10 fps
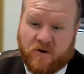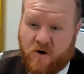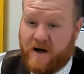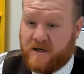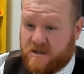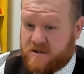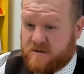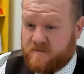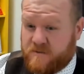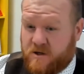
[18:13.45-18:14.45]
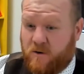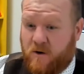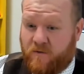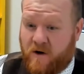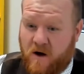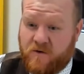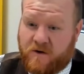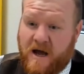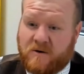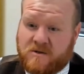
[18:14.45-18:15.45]
creditors. So over
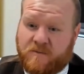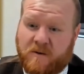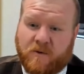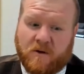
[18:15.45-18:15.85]
100,000 people,